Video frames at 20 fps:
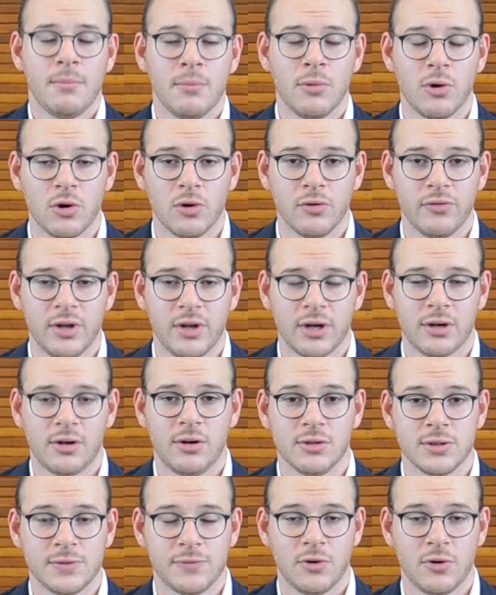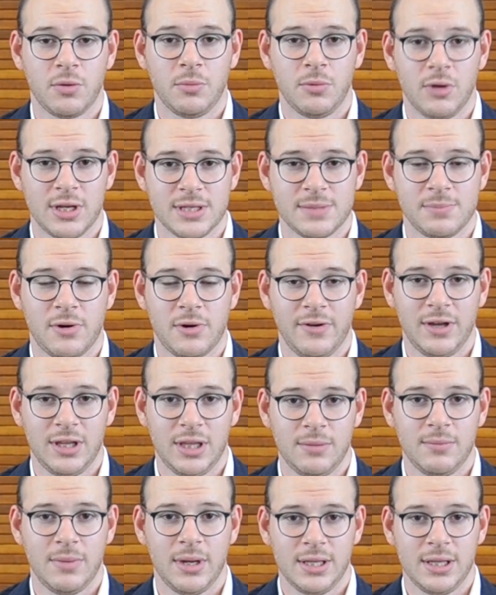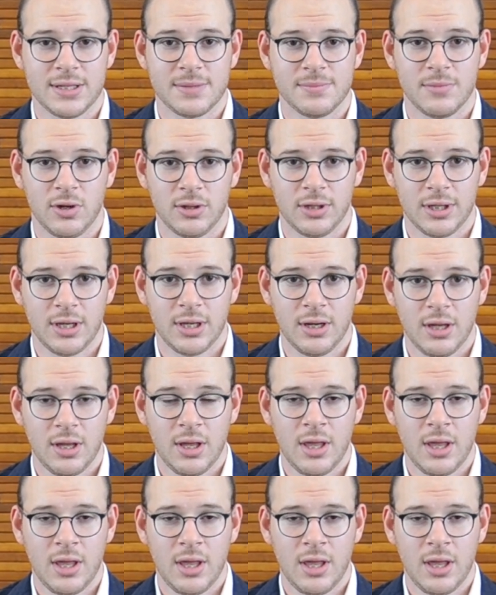Moreover, closed formulas provided by this model